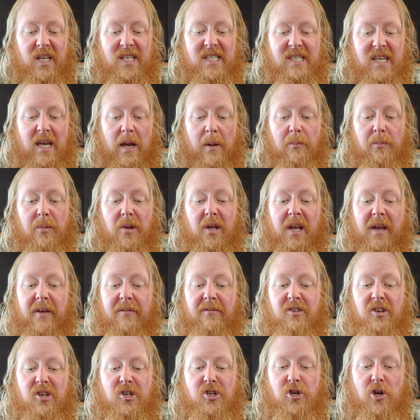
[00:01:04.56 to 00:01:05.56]
assembly
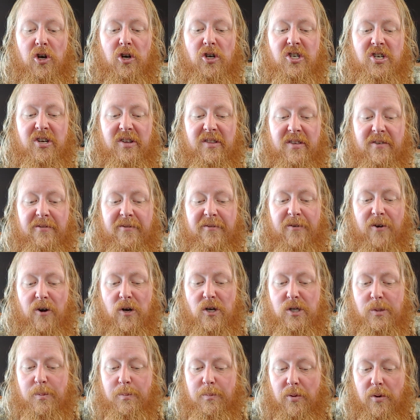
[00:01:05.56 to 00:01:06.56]
of the church of the
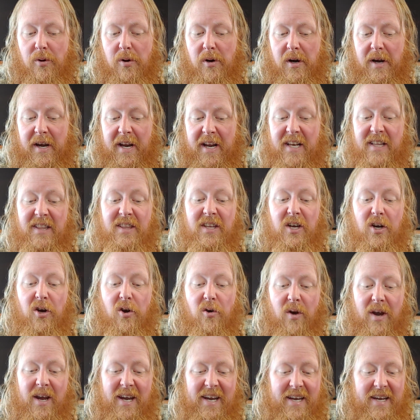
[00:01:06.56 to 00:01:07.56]
firstborn in the
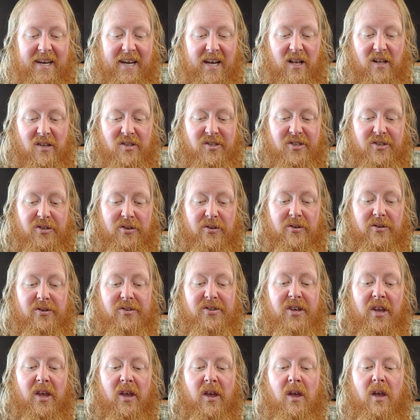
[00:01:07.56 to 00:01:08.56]
great
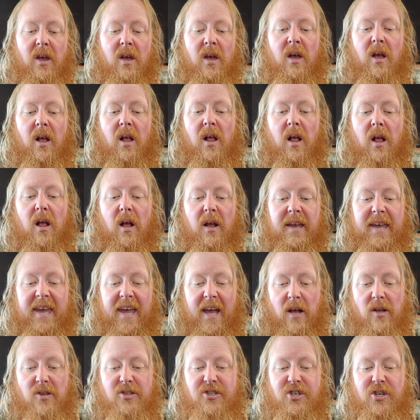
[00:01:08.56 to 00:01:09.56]
councils,
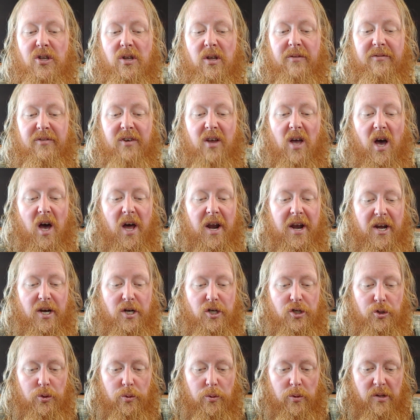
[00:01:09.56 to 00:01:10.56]
council of God in
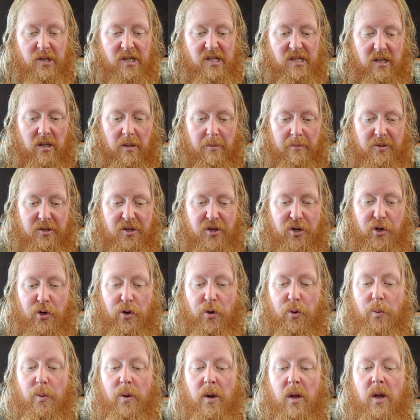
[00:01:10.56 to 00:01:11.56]
Jerusalem
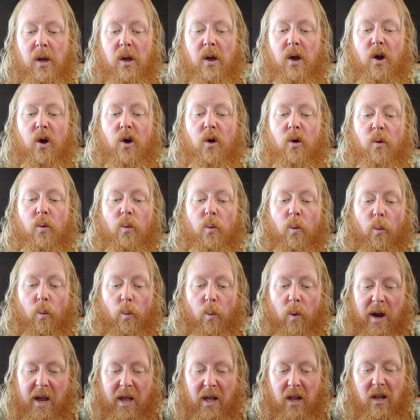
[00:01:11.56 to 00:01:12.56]
too.
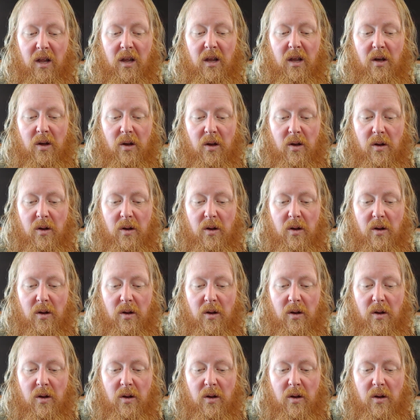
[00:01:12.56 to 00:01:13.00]
Will